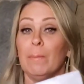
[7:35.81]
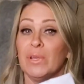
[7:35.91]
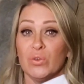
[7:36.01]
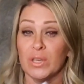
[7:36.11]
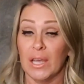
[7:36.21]

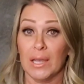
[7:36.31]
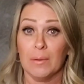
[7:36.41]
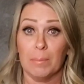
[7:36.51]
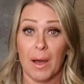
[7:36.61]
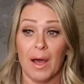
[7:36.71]
You
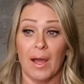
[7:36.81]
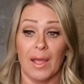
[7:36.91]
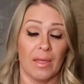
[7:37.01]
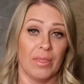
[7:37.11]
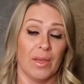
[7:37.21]
can
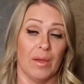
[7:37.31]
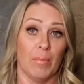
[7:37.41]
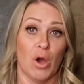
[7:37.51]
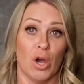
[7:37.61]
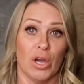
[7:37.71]
buy them
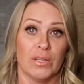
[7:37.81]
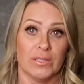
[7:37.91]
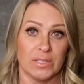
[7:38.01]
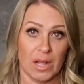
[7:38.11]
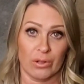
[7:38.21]
on
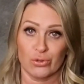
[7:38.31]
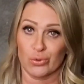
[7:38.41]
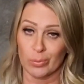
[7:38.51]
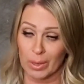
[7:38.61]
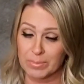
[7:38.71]
the Dollar
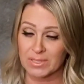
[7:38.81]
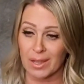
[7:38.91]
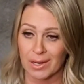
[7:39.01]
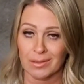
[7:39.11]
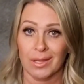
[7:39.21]
Tree
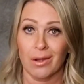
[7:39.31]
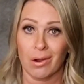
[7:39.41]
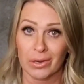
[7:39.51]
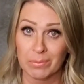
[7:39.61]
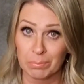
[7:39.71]
website. They
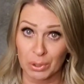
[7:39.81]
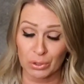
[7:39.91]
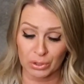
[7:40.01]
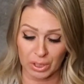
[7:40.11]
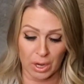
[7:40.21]
are in
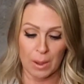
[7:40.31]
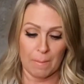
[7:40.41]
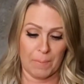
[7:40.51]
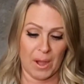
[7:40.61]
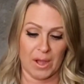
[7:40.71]
bulk,
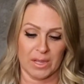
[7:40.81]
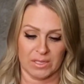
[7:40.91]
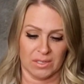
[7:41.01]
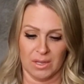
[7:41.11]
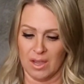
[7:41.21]

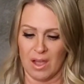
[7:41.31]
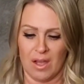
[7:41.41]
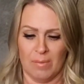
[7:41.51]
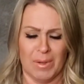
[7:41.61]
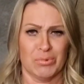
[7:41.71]
but
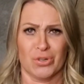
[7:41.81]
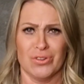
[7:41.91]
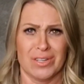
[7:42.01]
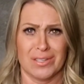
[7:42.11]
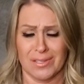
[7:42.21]
I'm sure
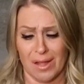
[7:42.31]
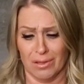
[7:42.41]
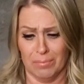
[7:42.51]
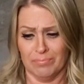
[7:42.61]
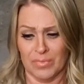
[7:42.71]
you could sell
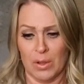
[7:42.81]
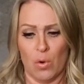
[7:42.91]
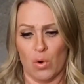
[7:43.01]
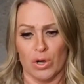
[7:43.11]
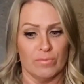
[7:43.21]
them
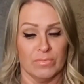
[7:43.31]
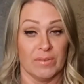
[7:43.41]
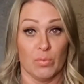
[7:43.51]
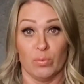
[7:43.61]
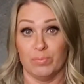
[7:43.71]
or give
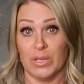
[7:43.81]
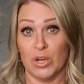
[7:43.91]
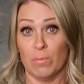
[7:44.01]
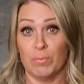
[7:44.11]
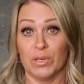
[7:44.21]
them, you
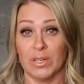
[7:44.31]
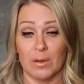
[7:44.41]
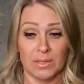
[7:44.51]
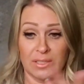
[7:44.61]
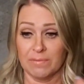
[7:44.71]
know,
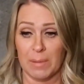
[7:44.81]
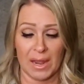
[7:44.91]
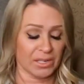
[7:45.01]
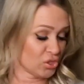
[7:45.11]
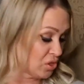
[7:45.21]
put gift
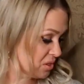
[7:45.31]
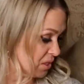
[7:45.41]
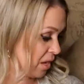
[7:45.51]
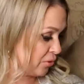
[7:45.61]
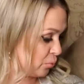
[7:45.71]
packages
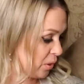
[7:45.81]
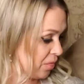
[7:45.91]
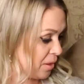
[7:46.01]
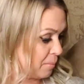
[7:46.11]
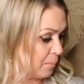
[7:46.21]
together with
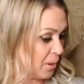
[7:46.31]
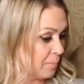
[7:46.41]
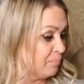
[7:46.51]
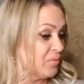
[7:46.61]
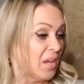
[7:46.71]
them.
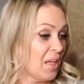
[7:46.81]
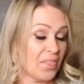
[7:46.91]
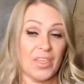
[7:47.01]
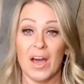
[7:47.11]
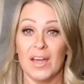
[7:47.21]
But
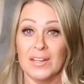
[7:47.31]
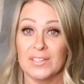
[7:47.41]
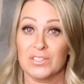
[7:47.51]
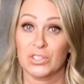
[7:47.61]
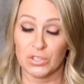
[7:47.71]
that
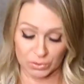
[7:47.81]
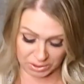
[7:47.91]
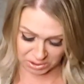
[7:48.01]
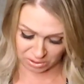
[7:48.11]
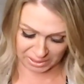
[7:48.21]
is the
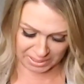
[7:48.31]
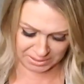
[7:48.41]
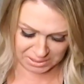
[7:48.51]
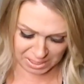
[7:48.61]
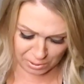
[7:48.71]
cutest little
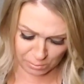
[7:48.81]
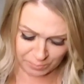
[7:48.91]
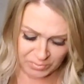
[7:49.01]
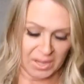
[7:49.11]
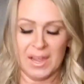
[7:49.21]
hand towel.